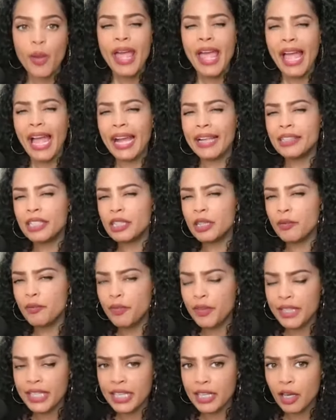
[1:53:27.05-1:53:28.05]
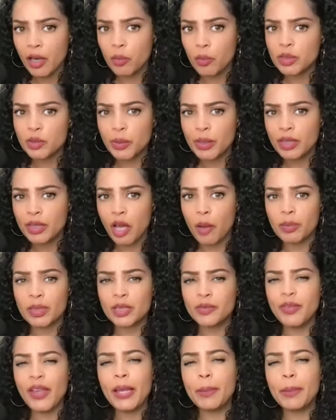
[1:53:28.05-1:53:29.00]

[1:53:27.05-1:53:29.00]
and then the video, which we thought was fake,